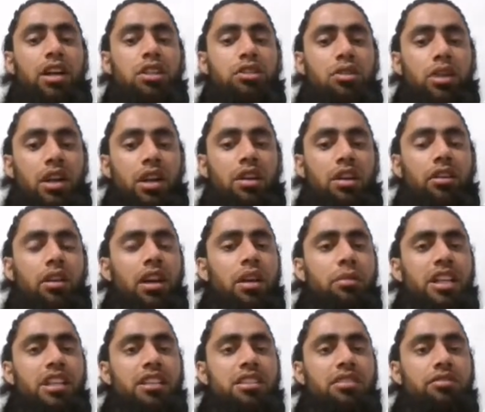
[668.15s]
So
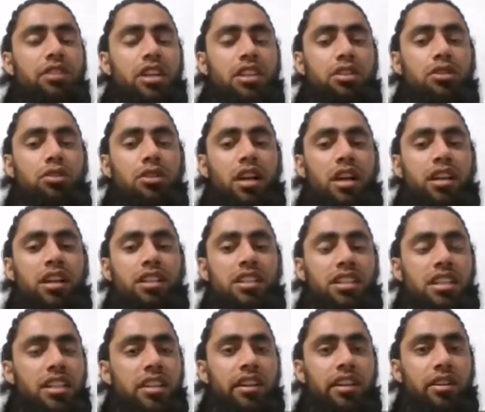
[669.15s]
recurring means once you are
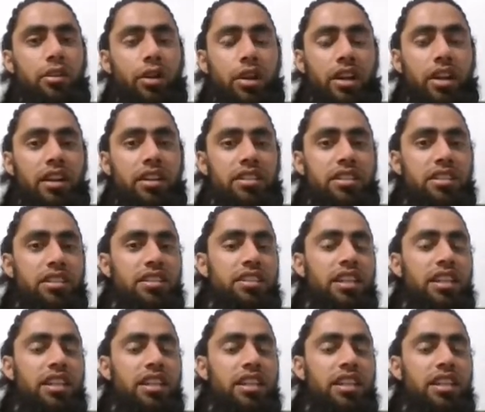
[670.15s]
considering recurring,